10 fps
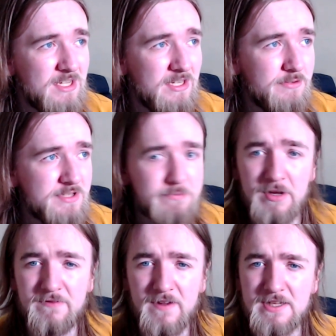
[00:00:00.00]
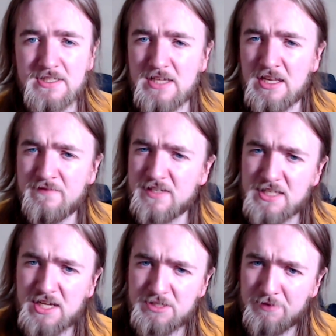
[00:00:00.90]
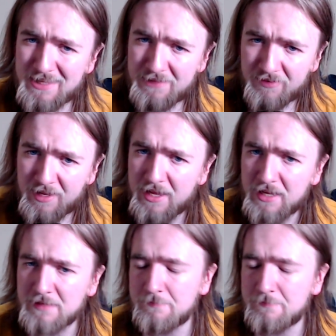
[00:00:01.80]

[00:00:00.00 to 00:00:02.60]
Lewis might face an investigation by the FIA.